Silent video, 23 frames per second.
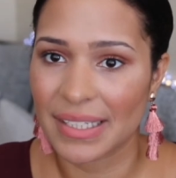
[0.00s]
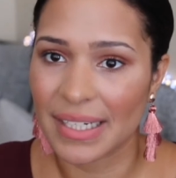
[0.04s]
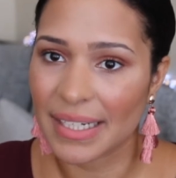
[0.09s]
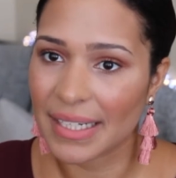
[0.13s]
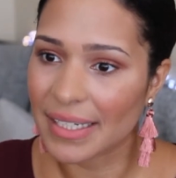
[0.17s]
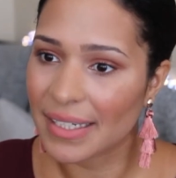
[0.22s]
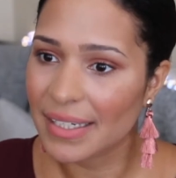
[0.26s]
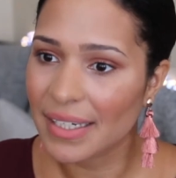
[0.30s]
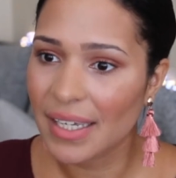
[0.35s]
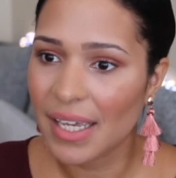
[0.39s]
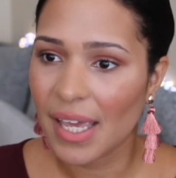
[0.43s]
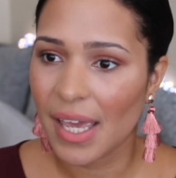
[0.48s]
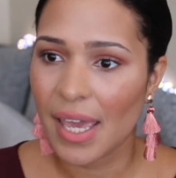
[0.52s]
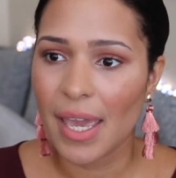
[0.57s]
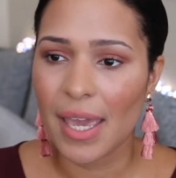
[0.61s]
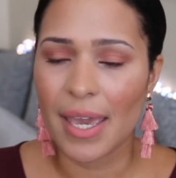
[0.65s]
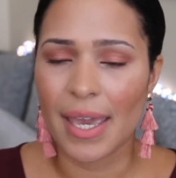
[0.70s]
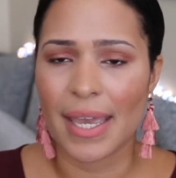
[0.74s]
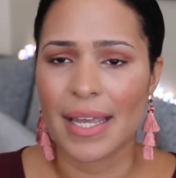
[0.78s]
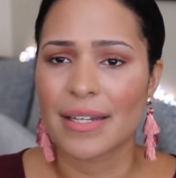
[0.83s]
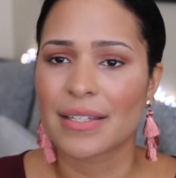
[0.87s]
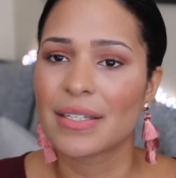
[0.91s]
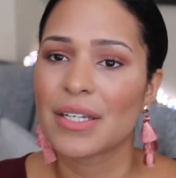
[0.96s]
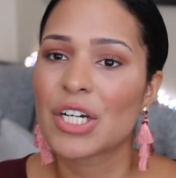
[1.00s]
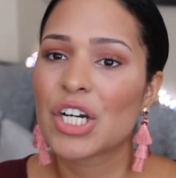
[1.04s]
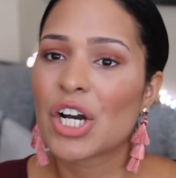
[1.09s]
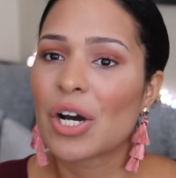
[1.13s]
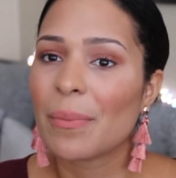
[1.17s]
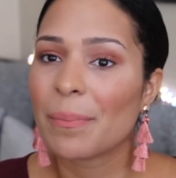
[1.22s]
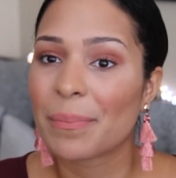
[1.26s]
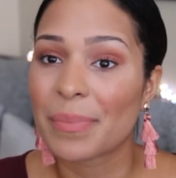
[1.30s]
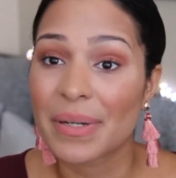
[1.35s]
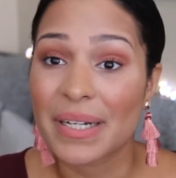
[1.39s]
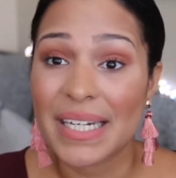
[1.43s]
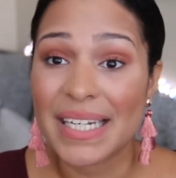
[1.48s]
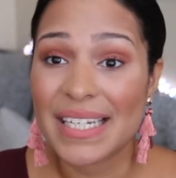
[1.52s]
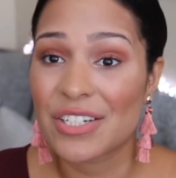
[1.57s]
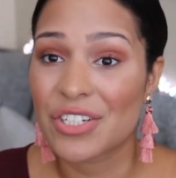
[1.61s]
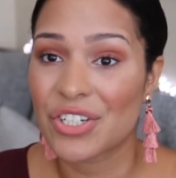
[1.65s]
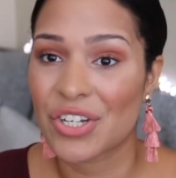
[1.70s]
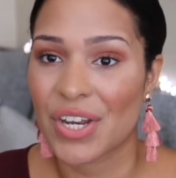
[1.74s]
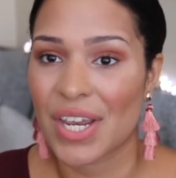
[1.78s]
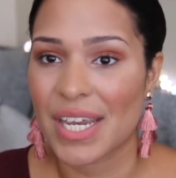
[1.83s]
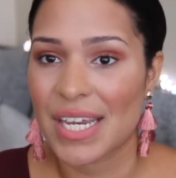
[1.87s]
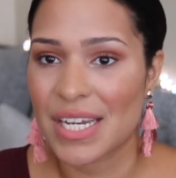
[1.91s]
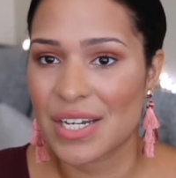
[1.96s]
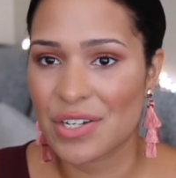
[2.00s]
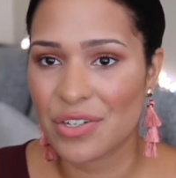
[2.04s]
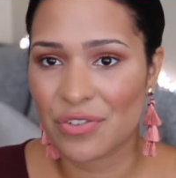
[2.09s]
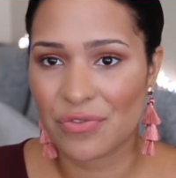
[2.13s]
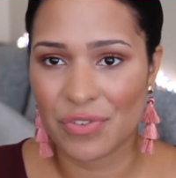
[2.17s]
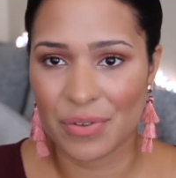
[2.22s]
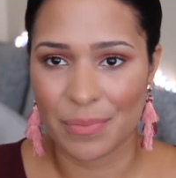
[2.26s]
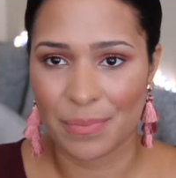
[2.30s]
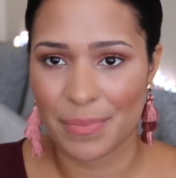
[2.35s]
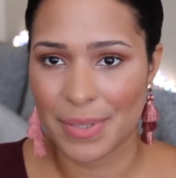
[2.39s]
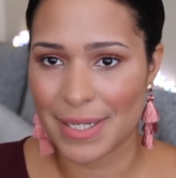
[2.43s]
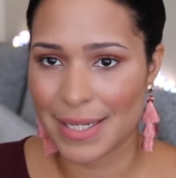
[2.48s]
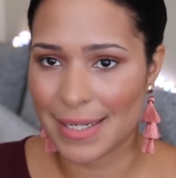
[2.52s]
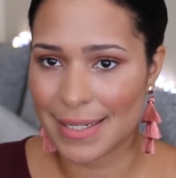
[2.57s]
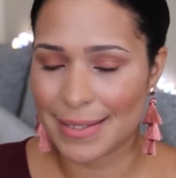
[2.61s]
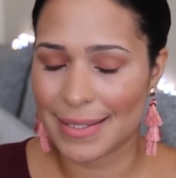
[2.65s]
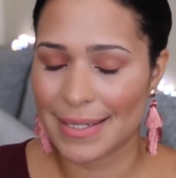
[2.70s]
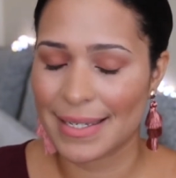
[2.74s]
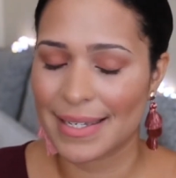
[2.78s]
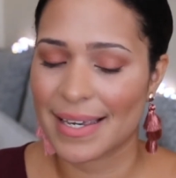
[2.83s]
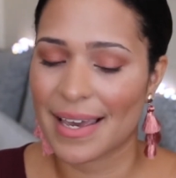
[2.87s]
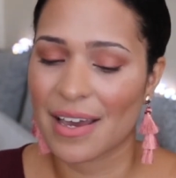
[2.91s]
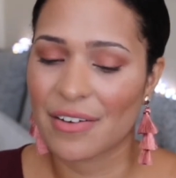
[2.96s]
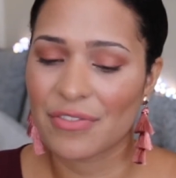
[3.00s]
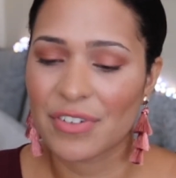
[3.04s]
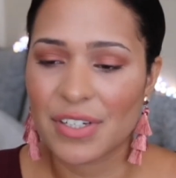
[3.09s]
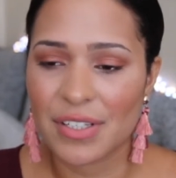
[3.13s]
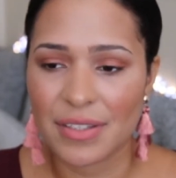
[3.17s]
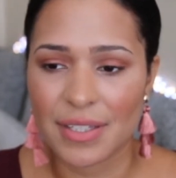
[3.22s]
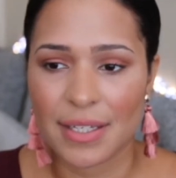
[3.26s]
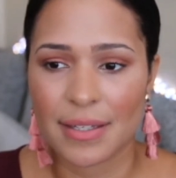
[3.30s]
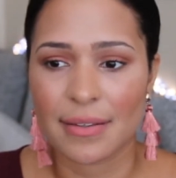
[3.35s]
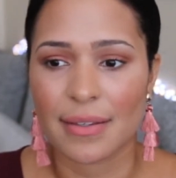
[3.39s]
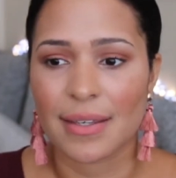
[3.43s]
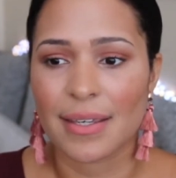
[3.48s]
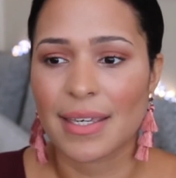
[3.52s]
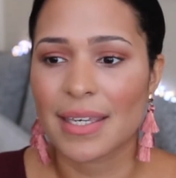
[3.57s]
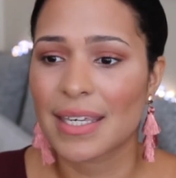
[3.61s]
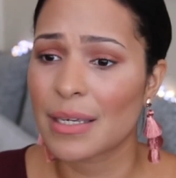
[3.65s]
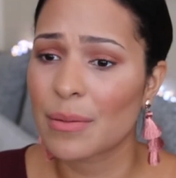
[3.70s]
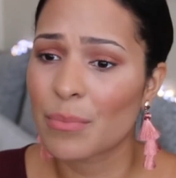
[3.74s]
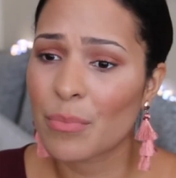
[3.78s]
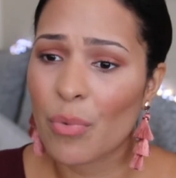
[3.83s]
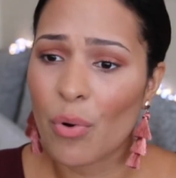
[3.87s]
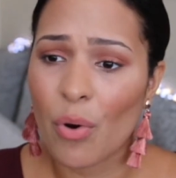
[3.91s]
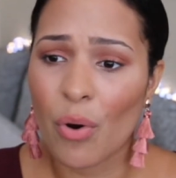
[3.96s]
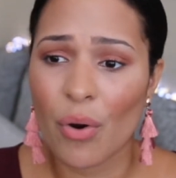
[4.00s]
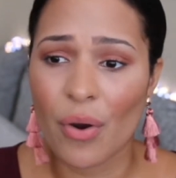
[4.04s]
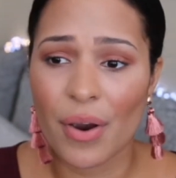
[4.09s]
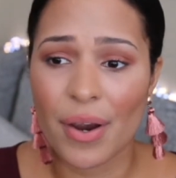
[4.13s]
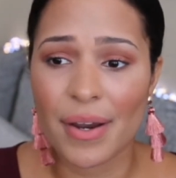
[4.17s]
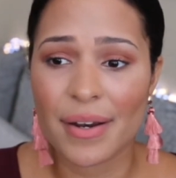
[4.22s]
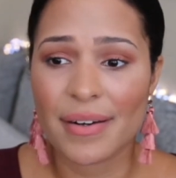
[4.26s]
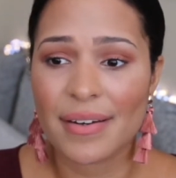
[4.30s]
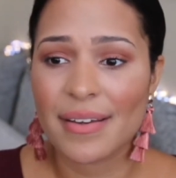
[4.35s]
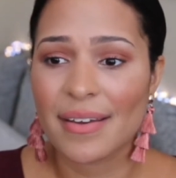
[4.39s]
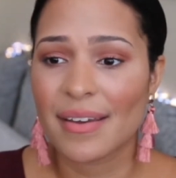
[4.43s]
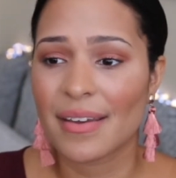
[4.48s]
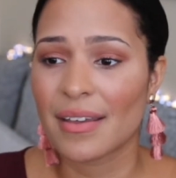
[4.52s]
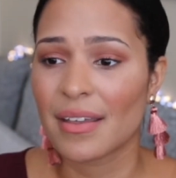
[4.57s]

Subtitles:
Like, it's a complete change from PC. Everything, the keyboard,